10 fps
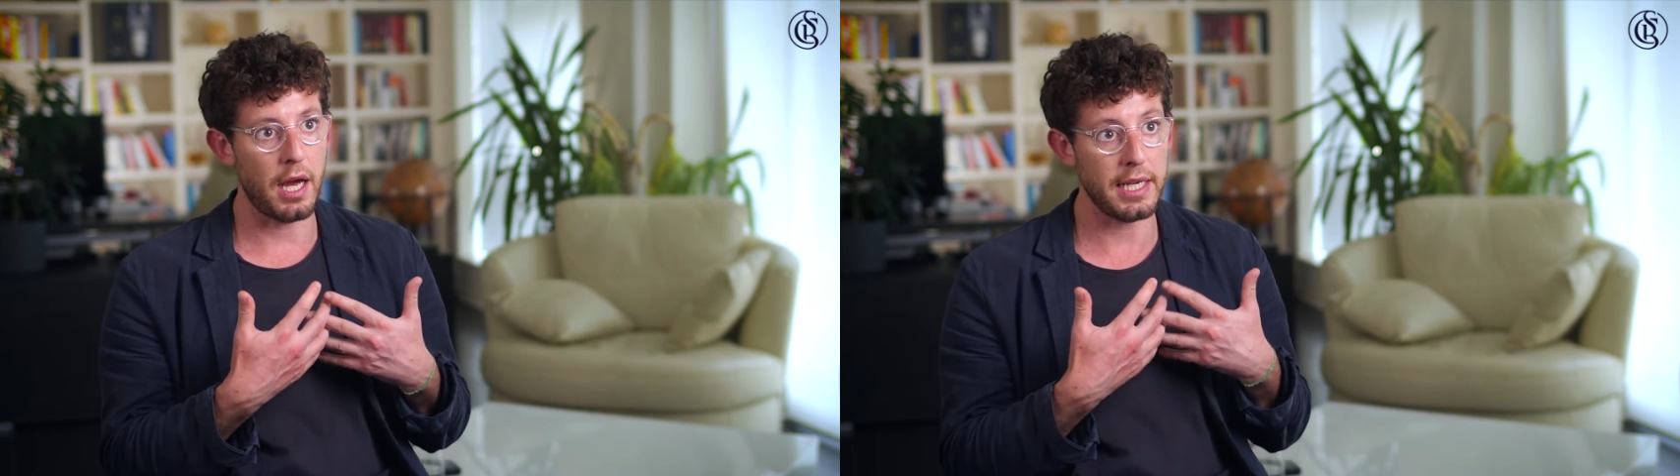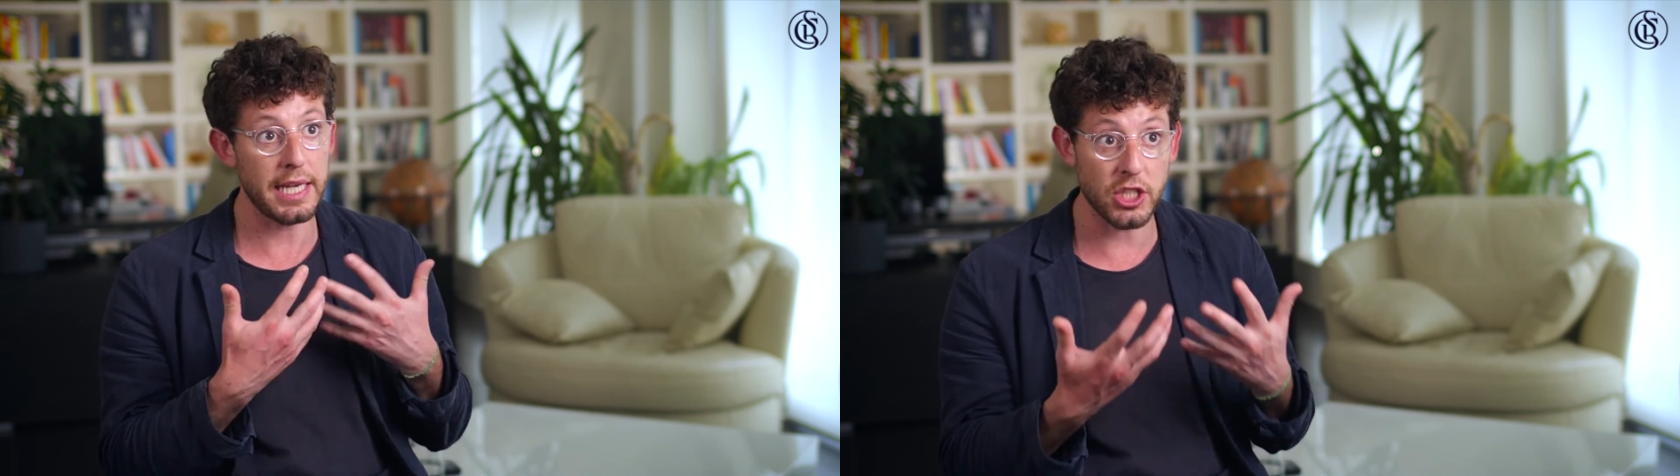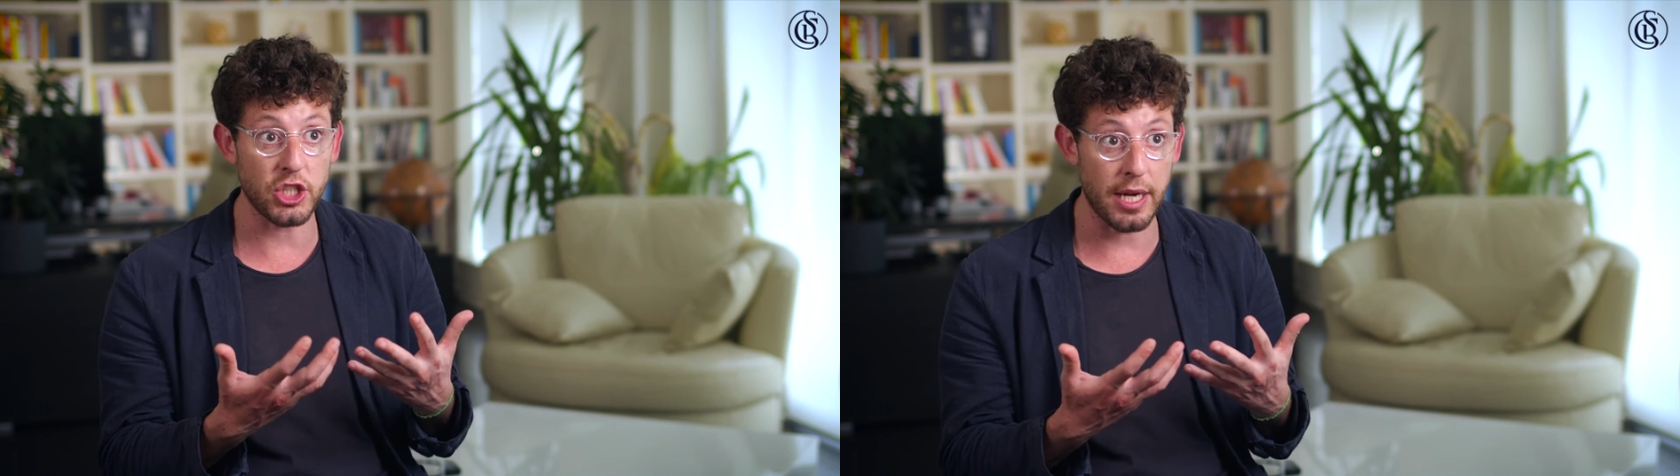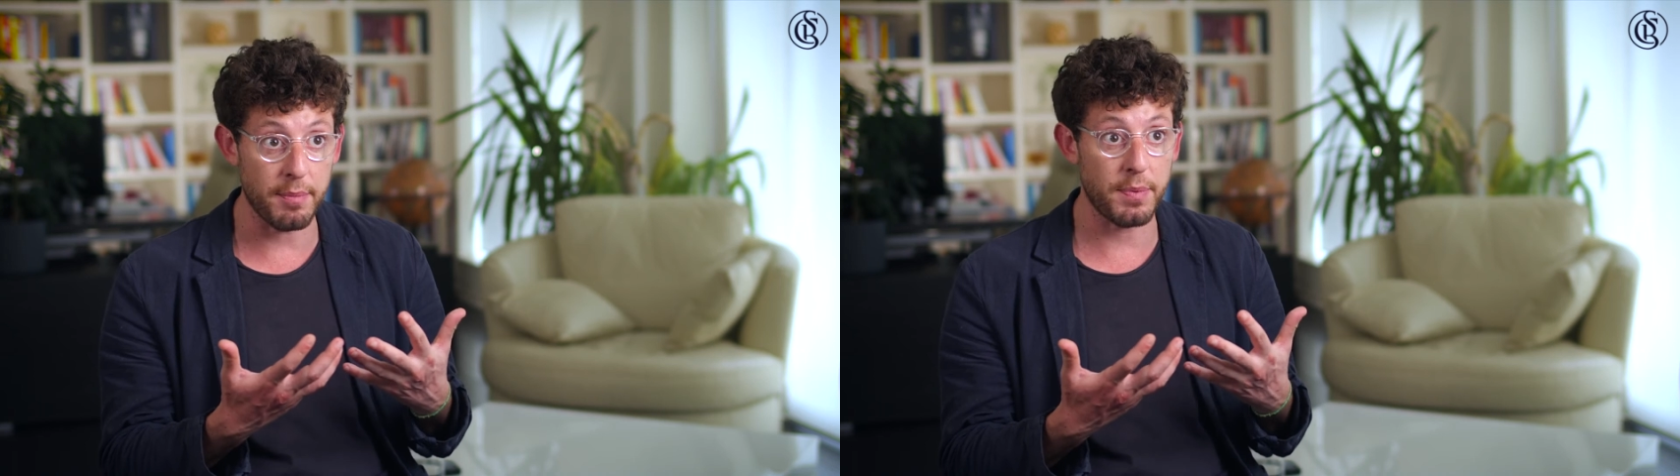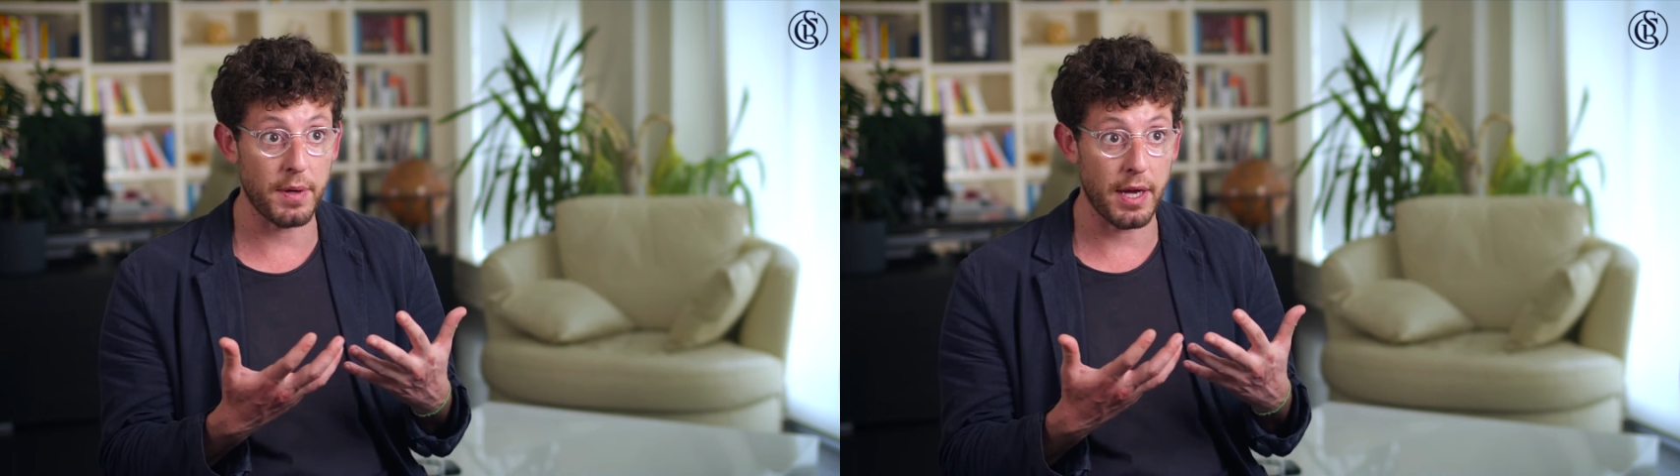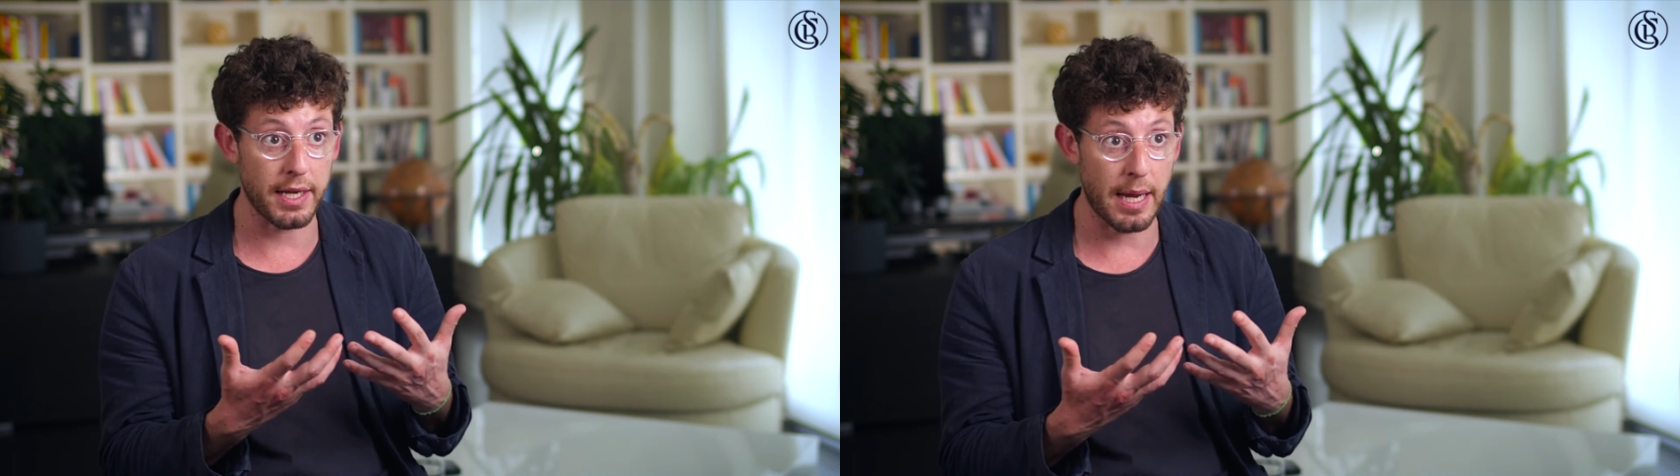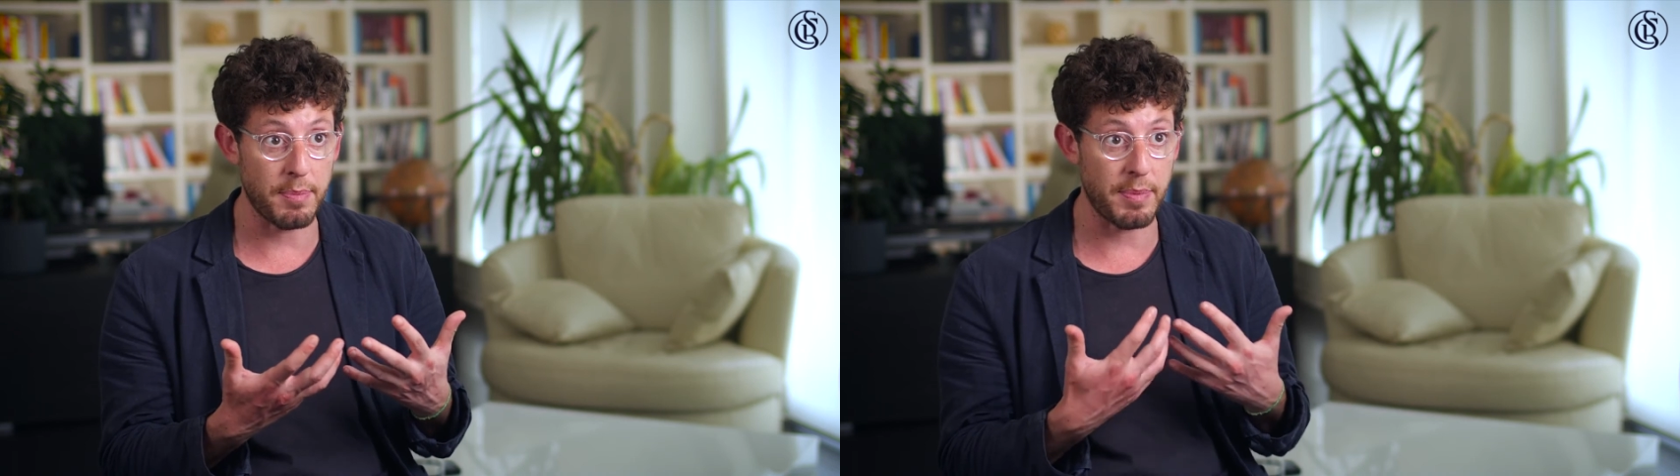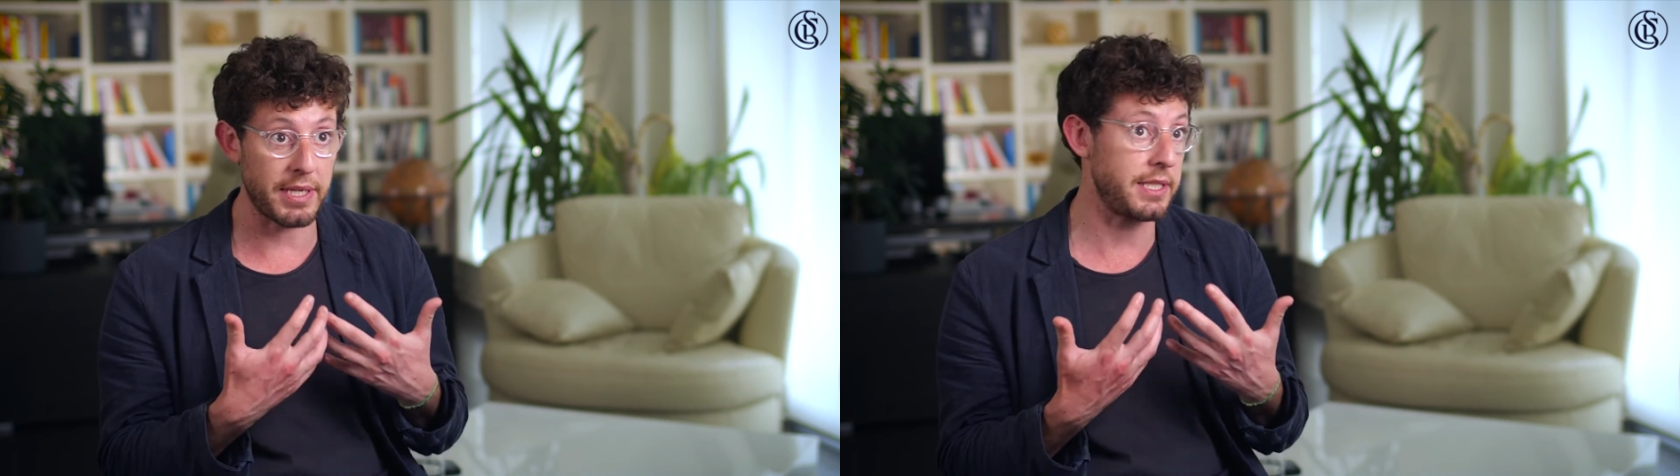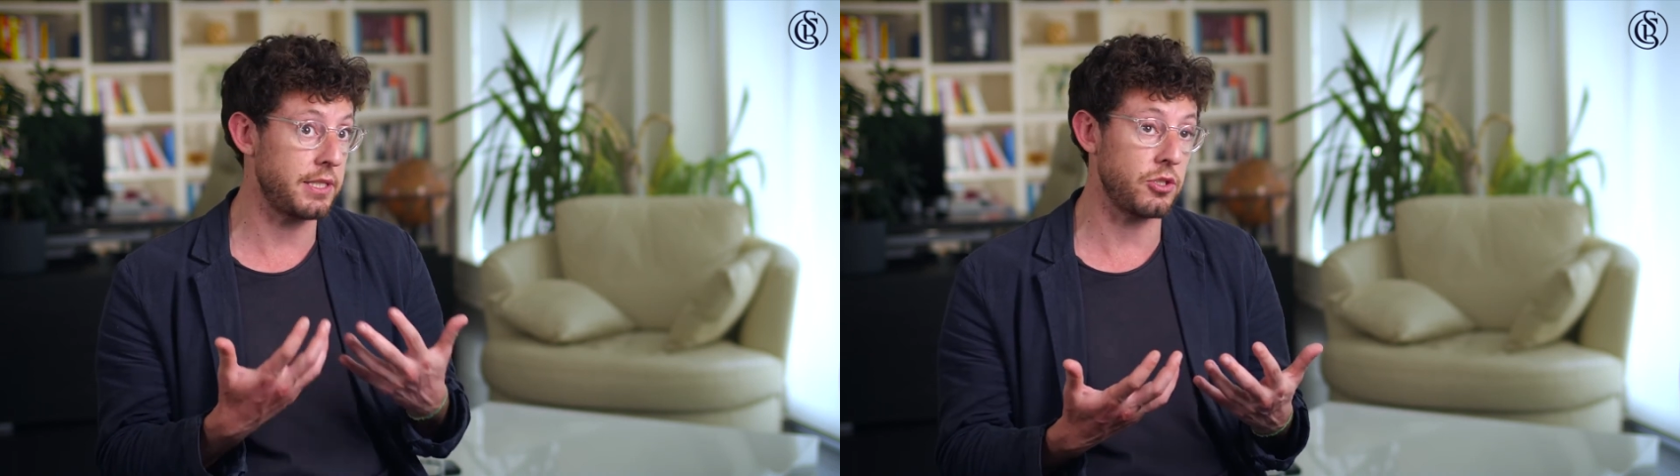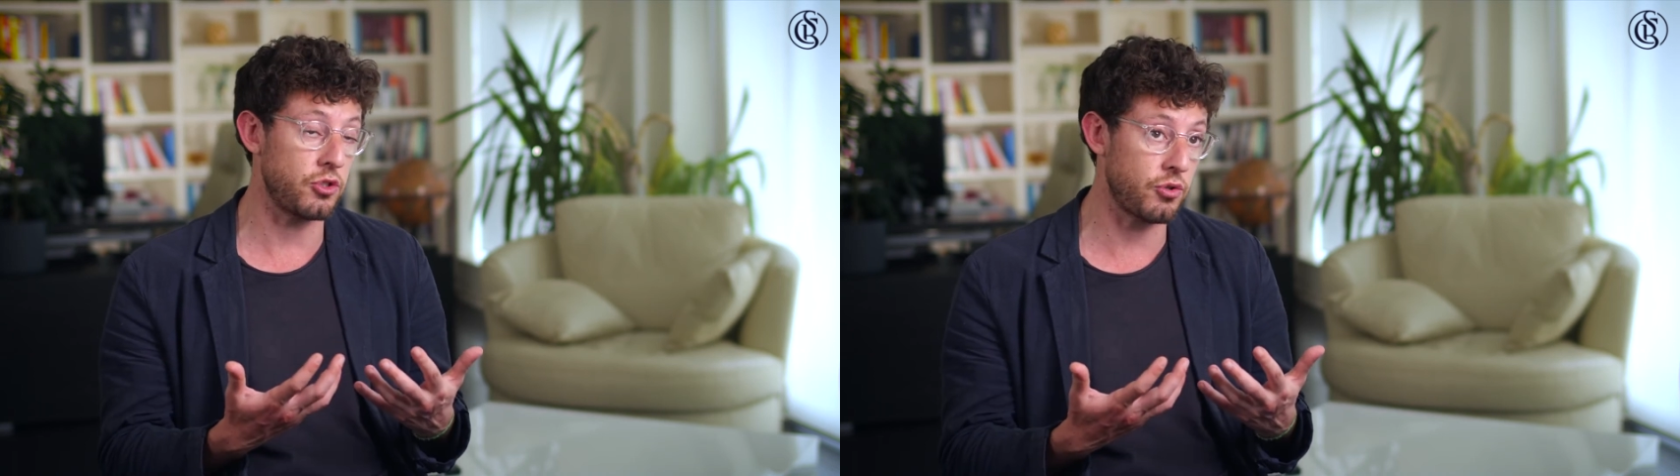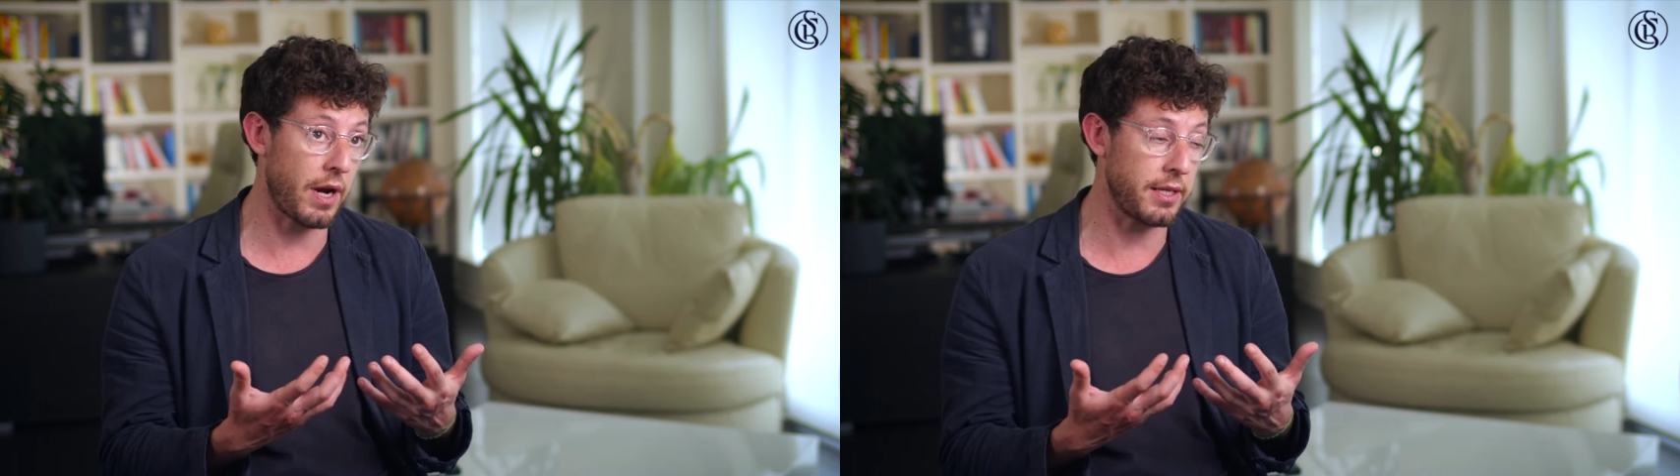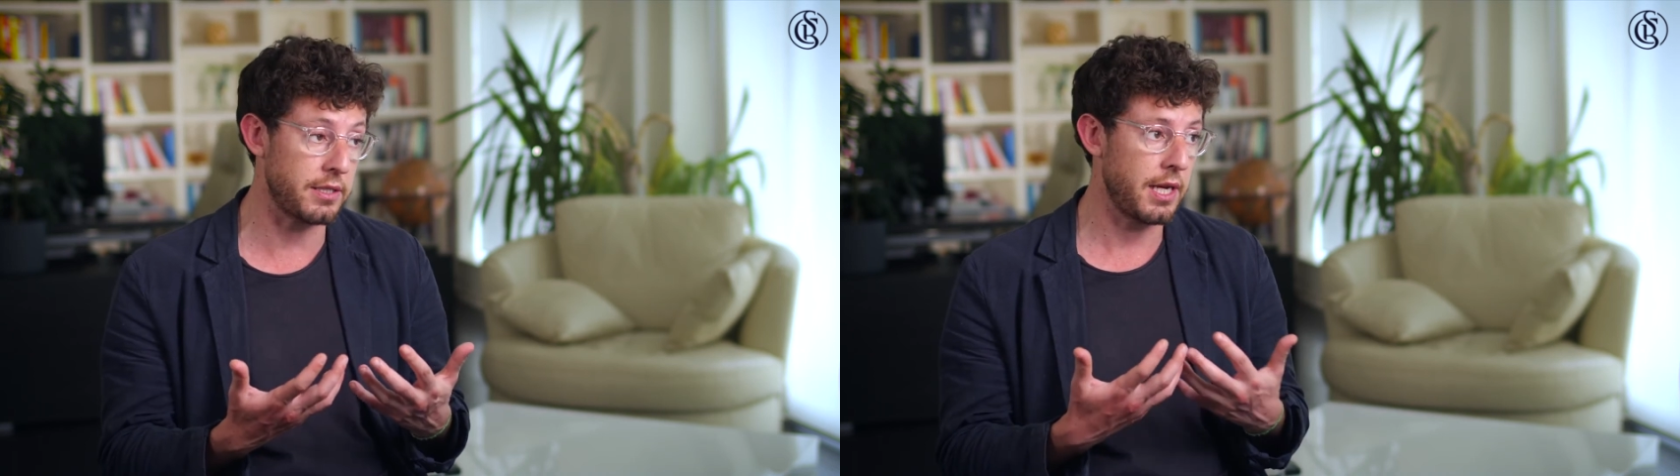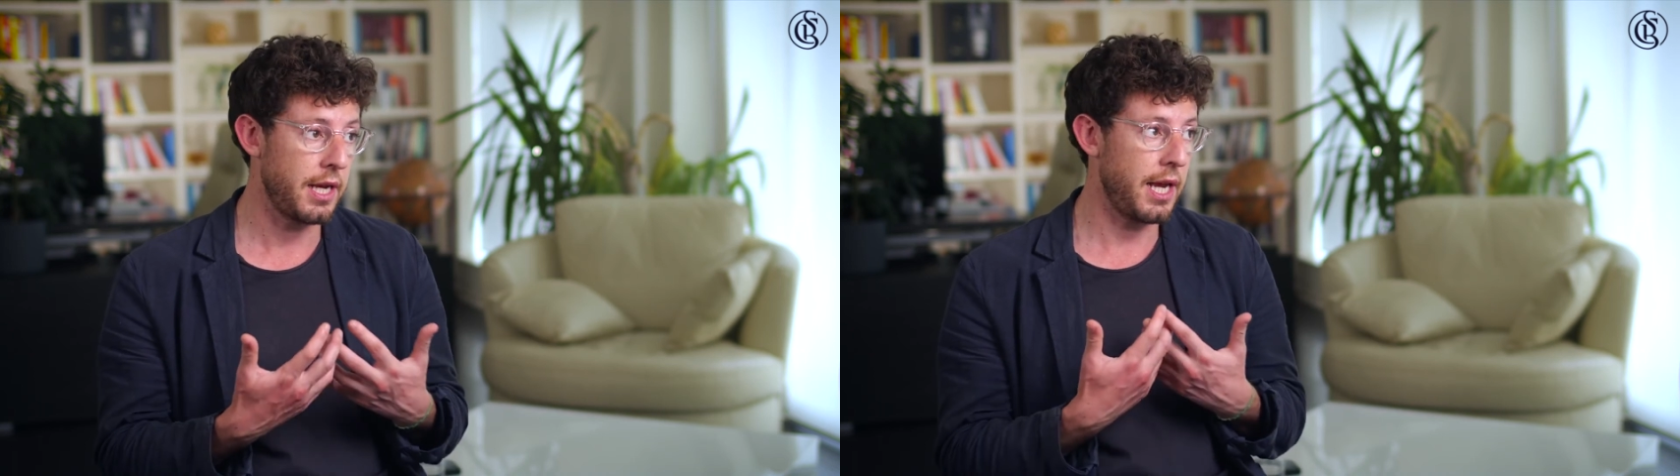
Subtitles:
leadership capabilities and strengths